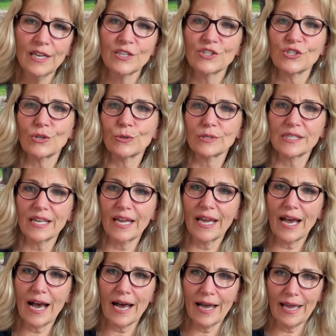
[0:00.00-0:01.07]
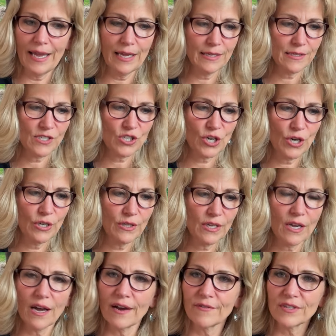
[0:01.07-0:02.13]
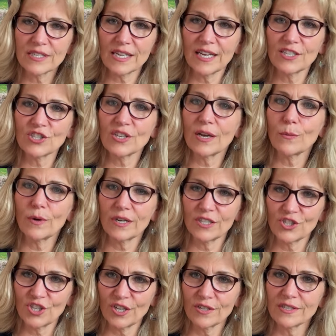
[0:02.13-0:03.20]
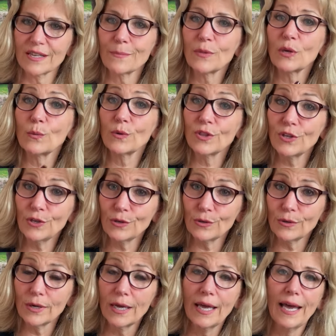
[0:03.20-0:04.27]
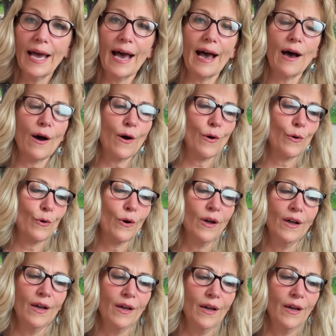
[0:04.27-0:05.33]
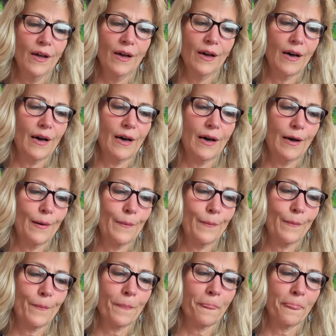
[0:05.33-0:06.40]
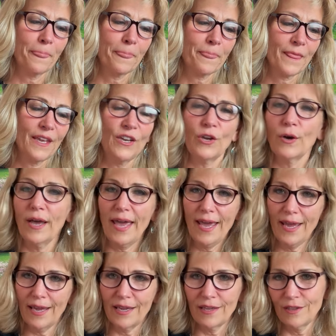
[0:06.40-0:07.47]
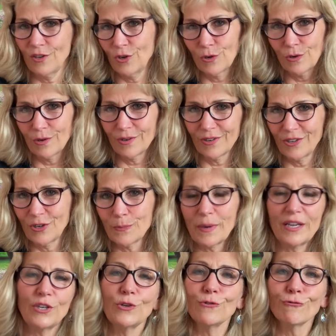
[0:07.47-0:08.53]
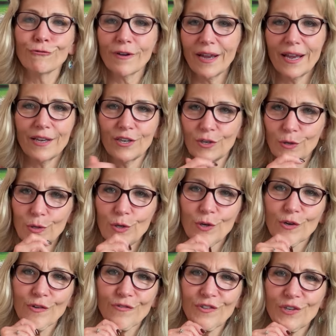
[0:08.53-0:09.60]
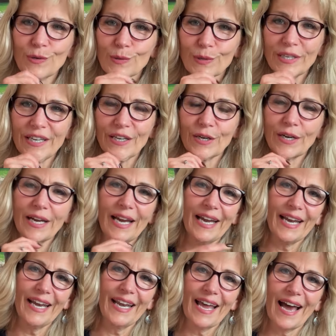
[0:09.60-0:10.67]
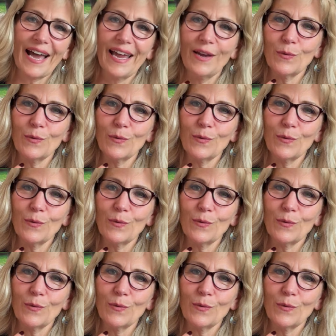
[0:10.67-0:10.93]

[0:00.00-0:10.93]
So say I start the conversation, I want to share something with you, how, um, you know, hey, you're, you're my new friend, you know, you're a viewer here. And I